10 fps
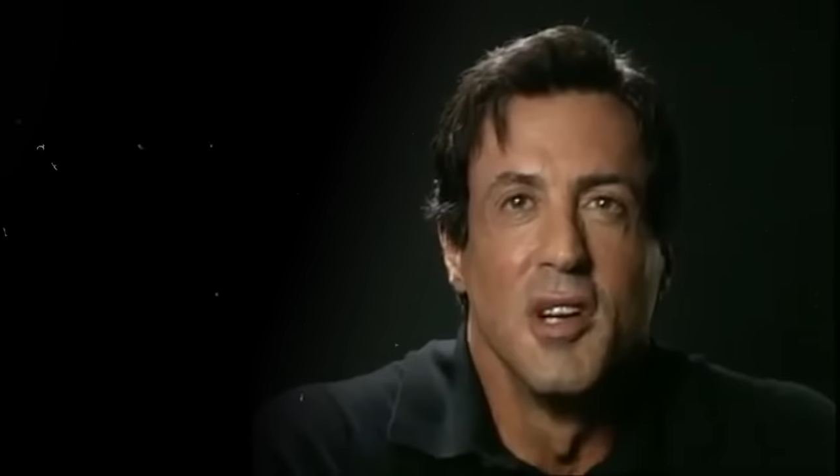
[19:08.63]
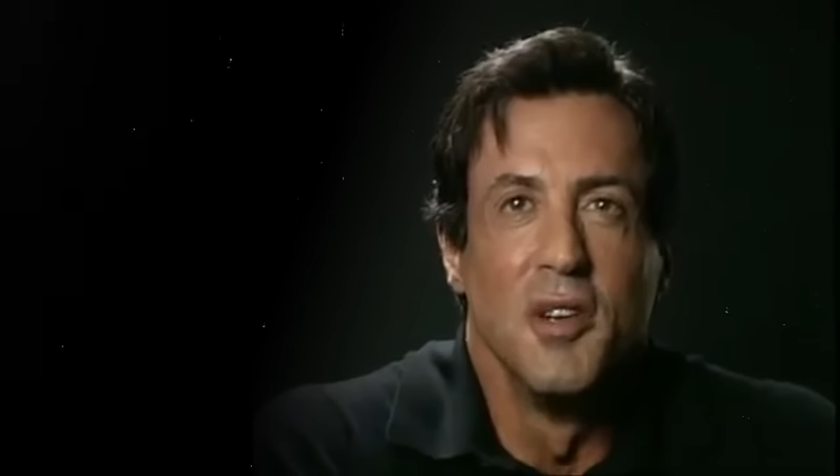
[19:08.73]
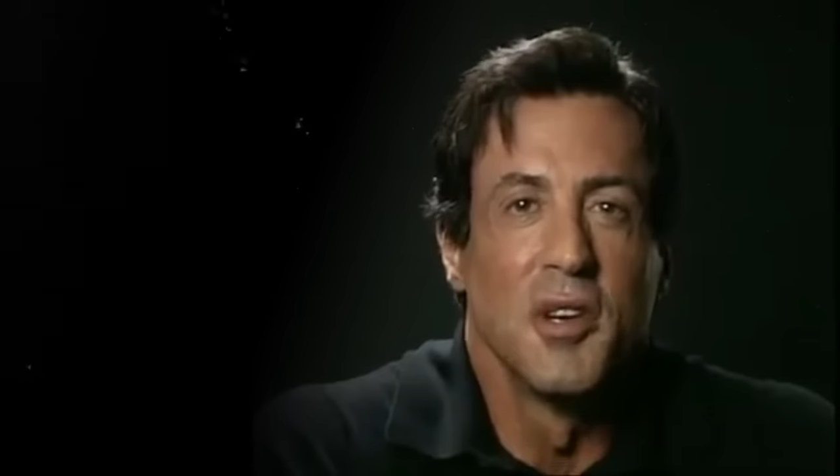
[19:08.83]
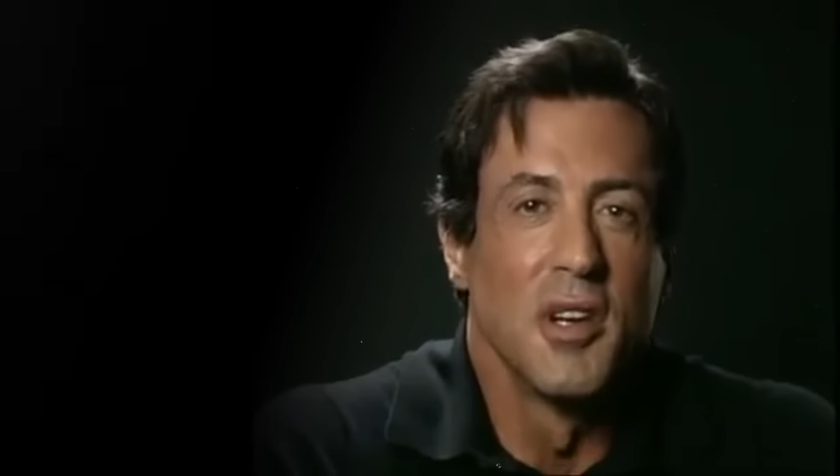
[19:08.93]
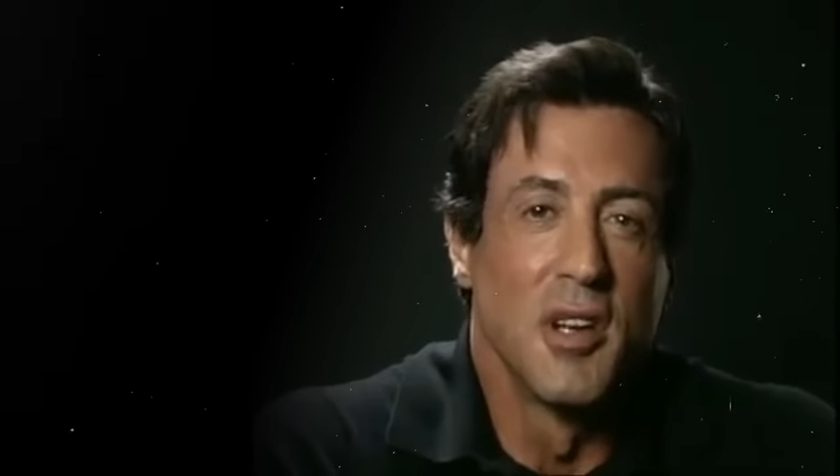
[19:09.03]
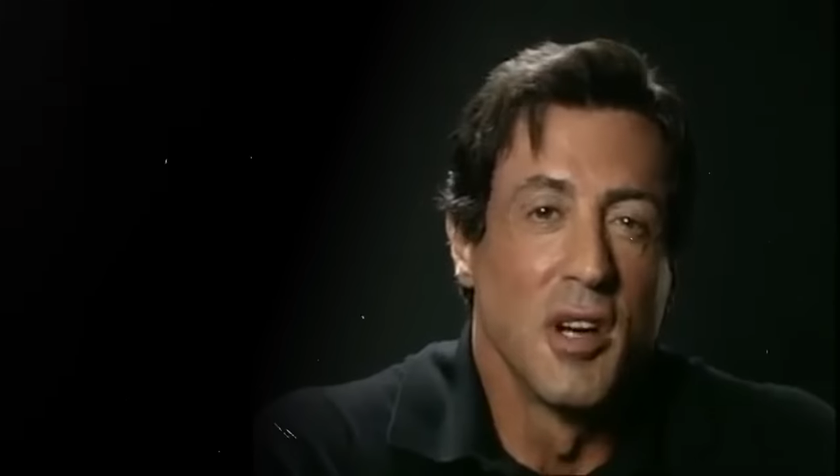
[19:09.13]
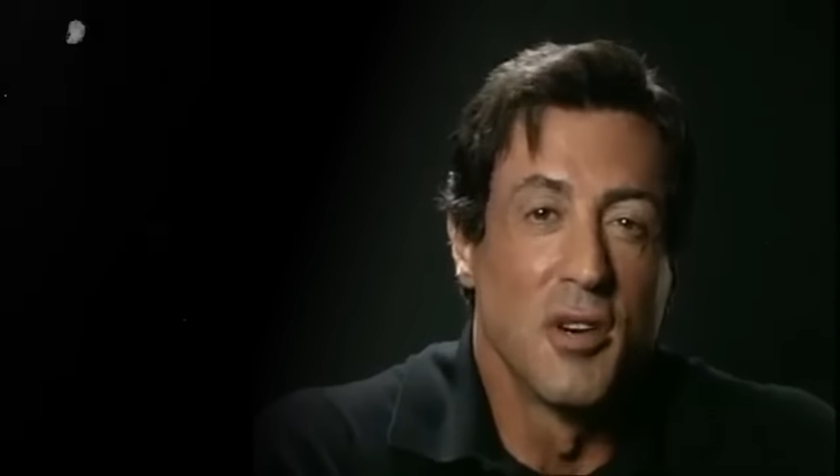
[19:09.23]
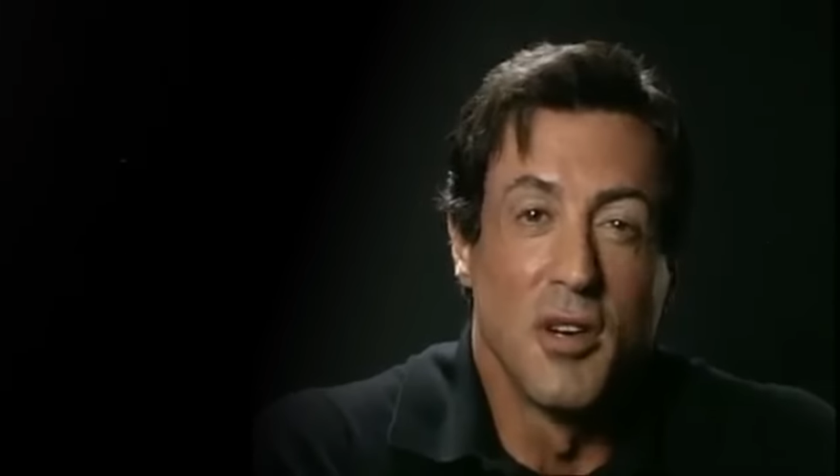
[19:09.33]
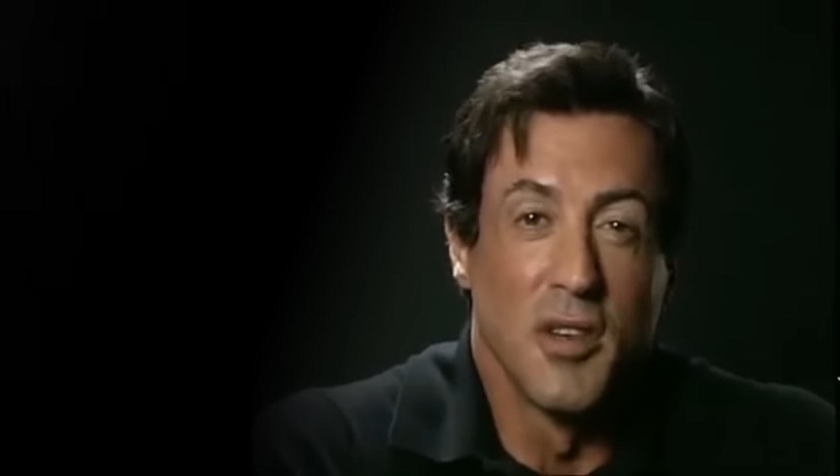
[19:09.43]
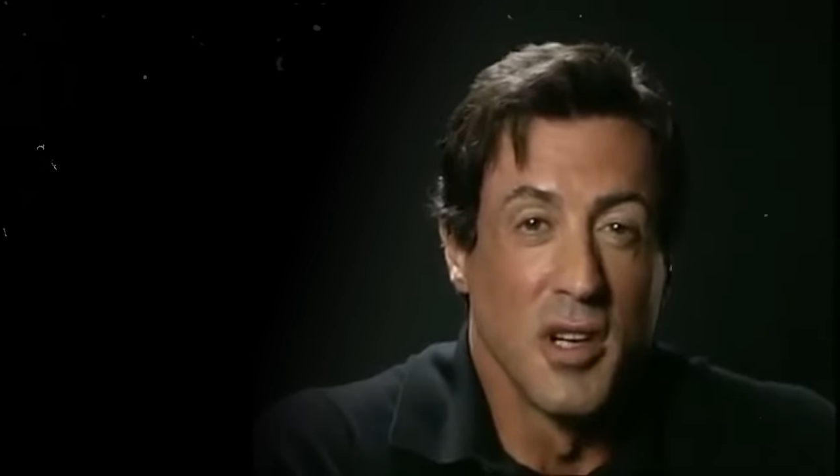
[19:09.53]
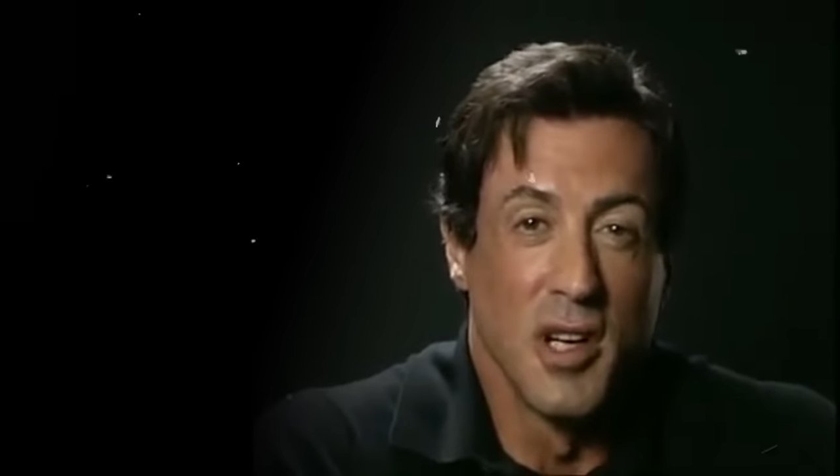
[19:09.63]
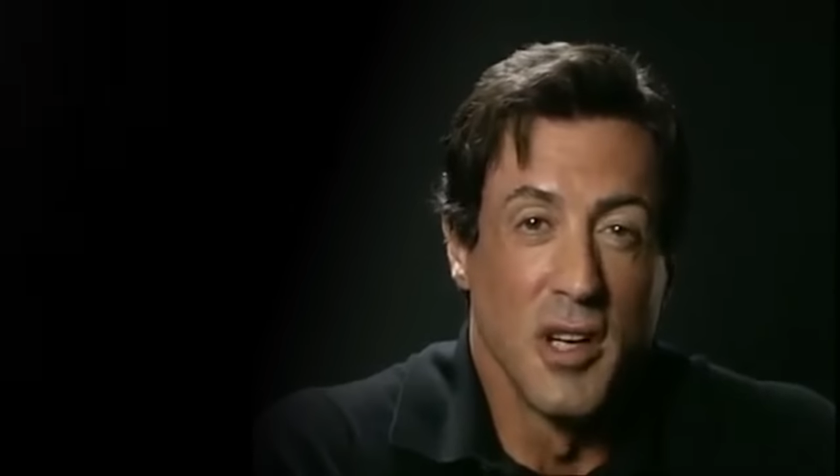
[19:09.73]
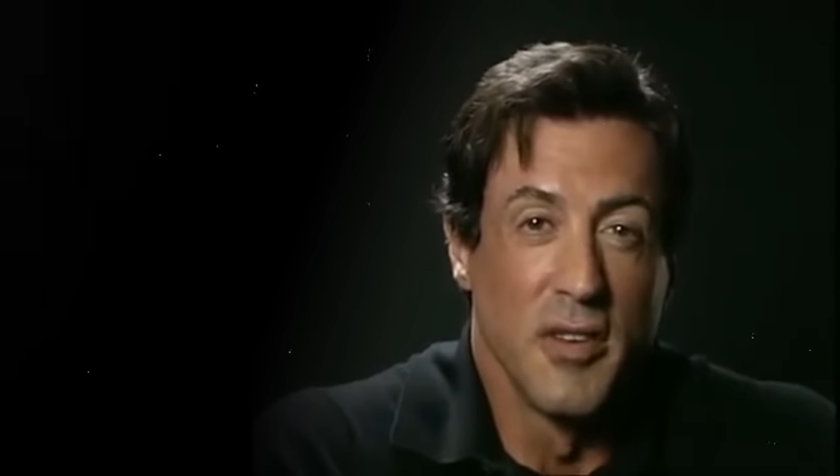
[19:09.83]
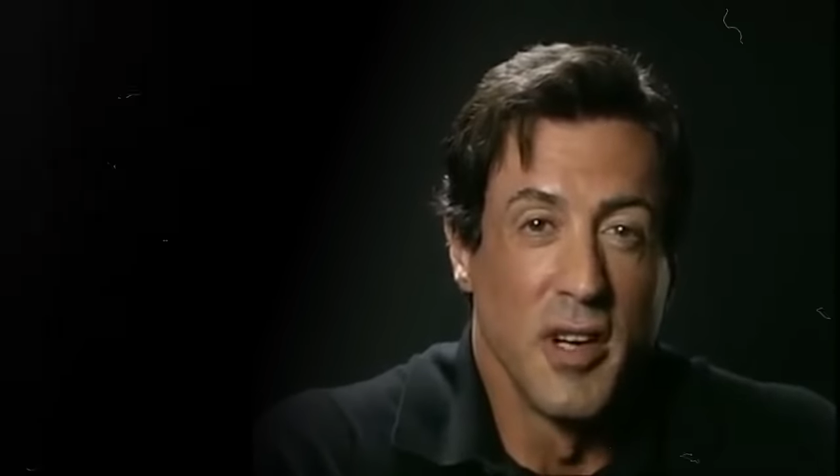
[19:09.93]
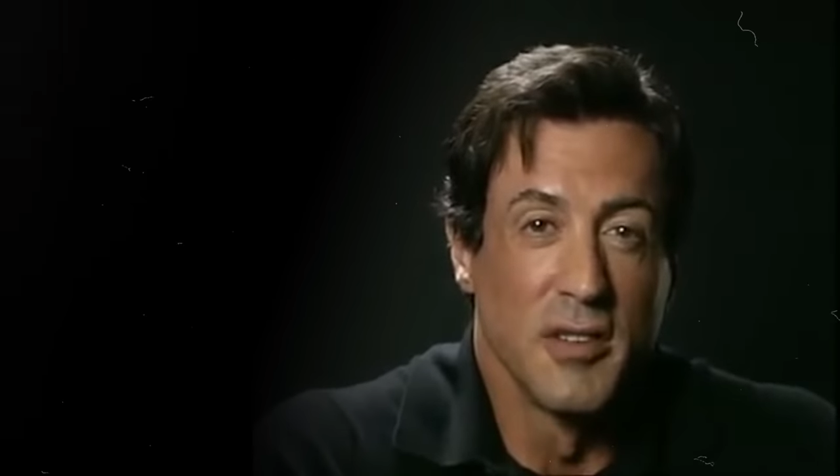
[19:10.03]
you can take all that life
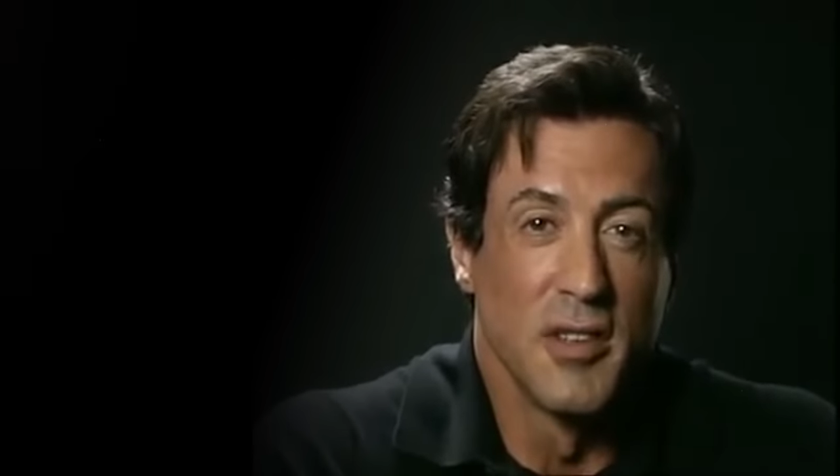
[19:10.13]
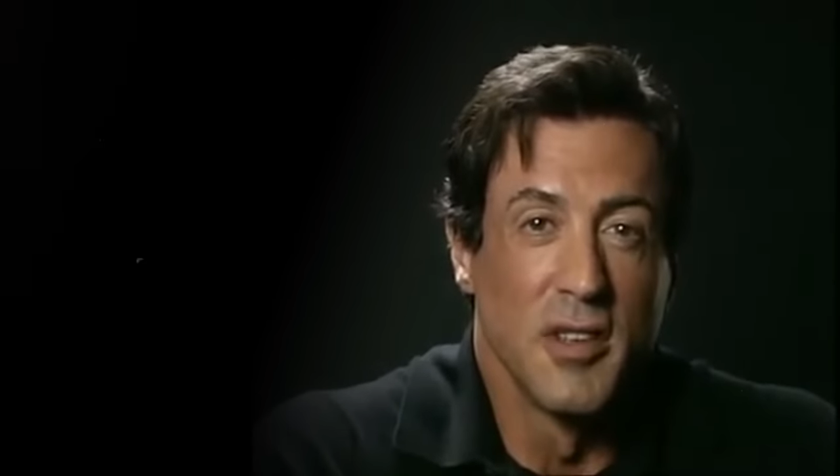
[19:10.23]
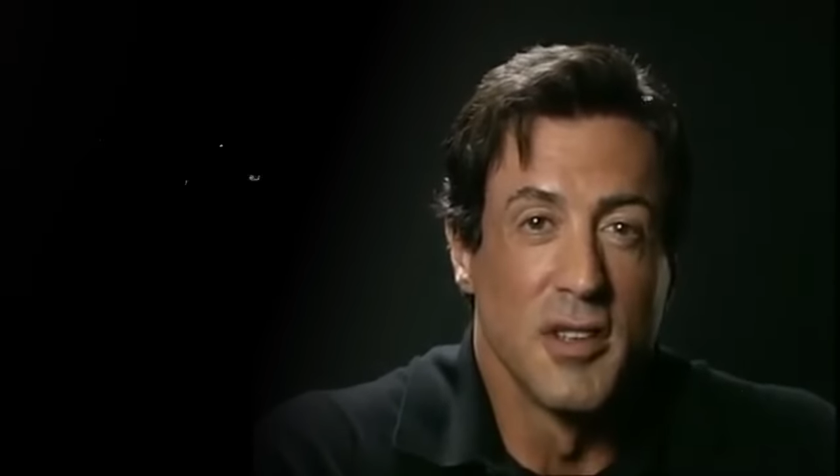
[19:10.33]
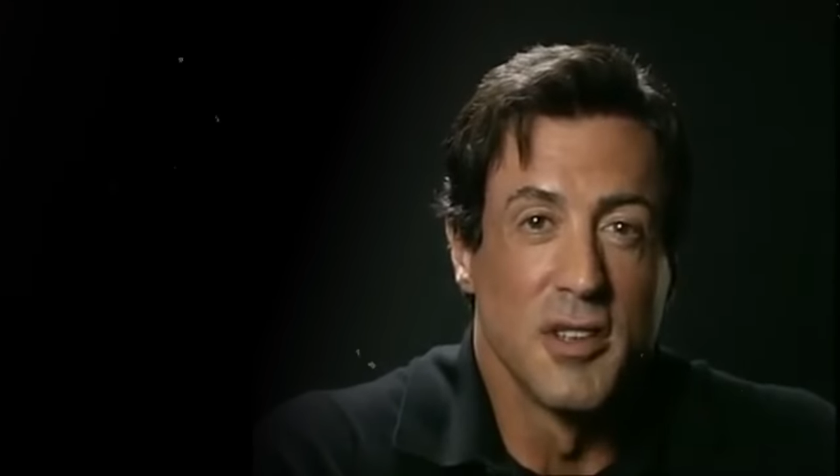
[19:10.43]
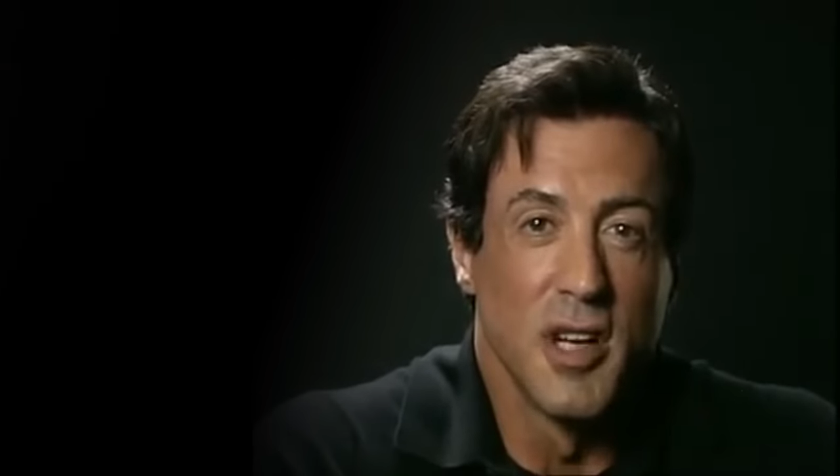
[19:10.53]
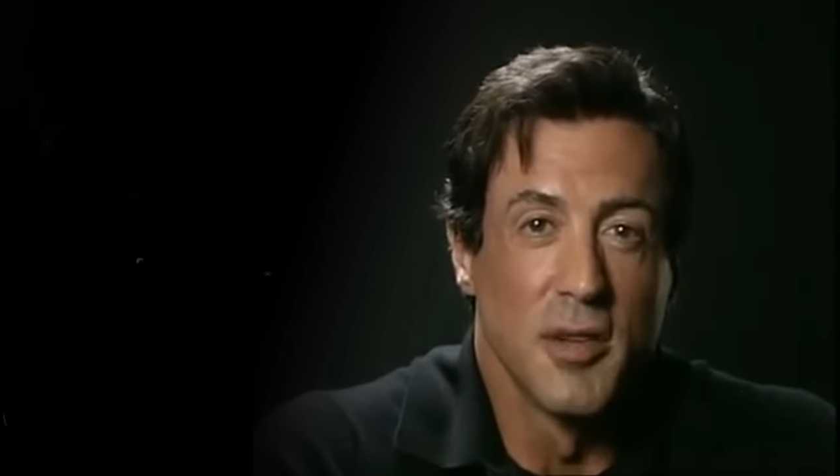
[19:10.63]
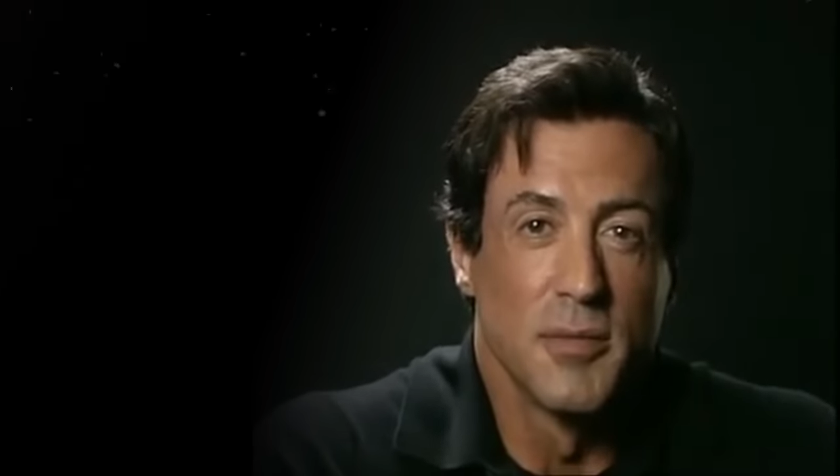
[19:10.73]
has to dish out.